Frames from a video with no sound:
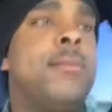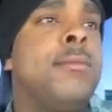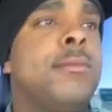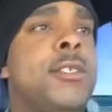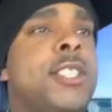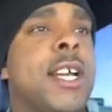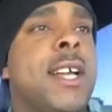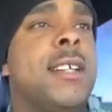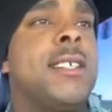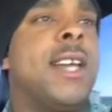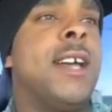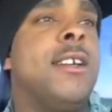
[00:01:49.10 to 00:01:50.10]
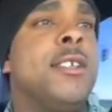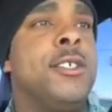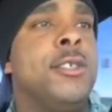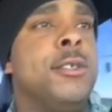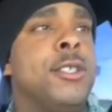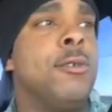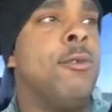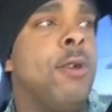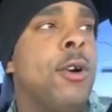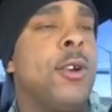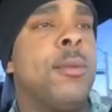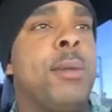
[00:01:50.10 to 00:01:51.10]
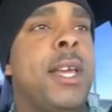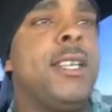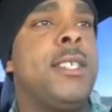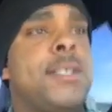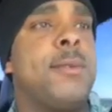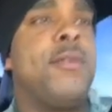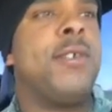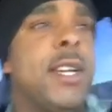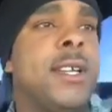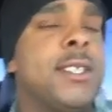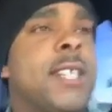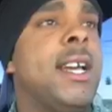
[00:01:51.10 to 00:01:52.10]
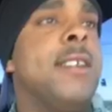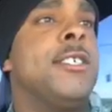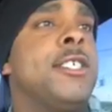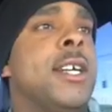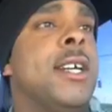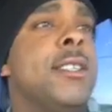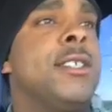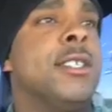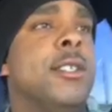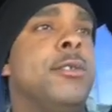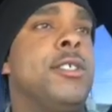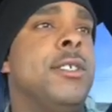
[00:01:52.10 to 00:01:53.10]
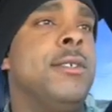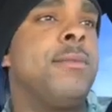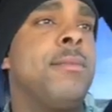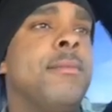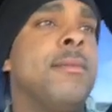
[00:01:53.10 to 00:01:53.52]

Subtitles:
shine the tires using water-based fucking tire shine solution,